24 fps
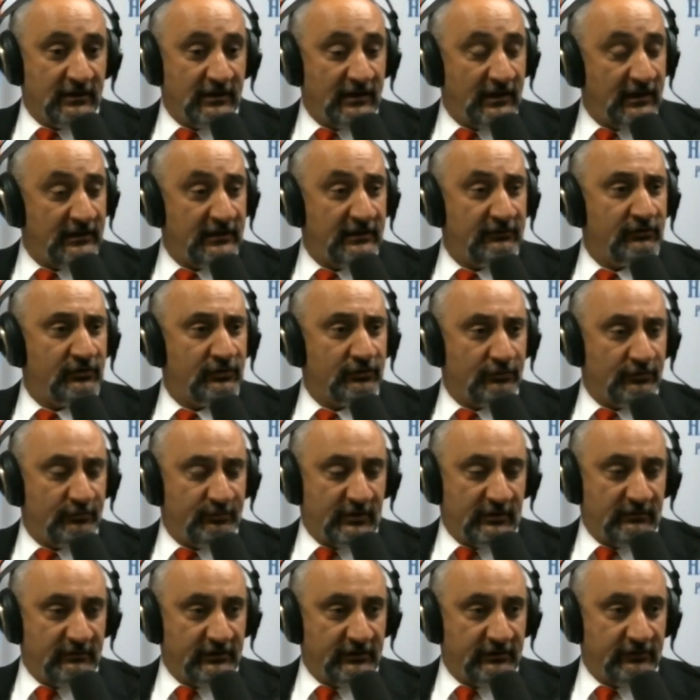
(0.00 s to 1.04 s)
and even the
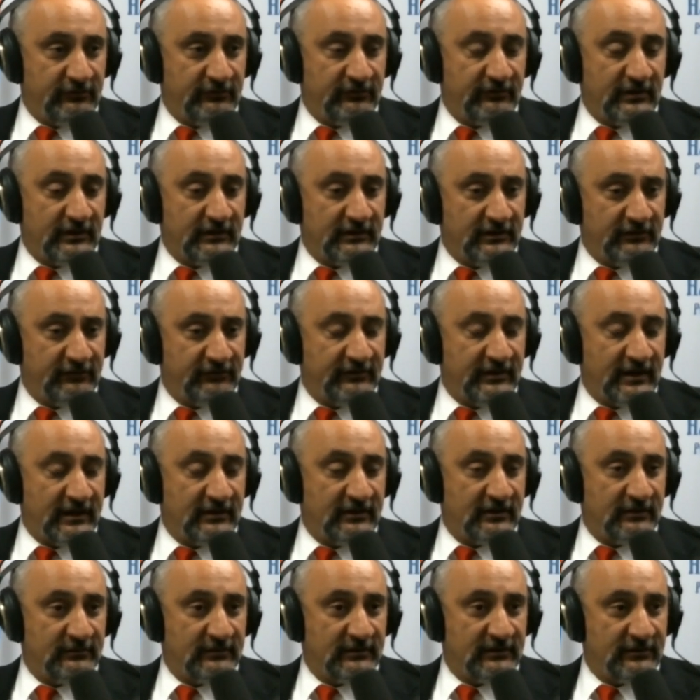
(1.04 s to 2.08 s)
Republican side that stand
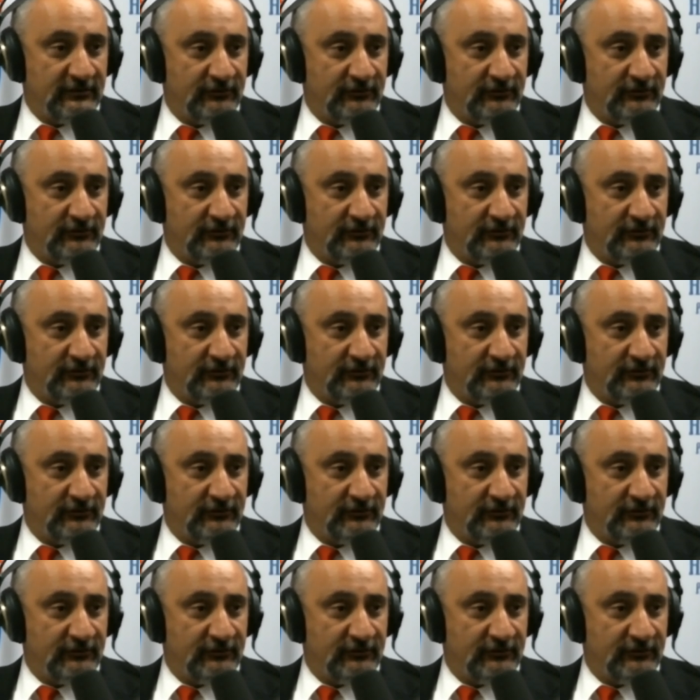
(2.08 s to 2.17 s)
out there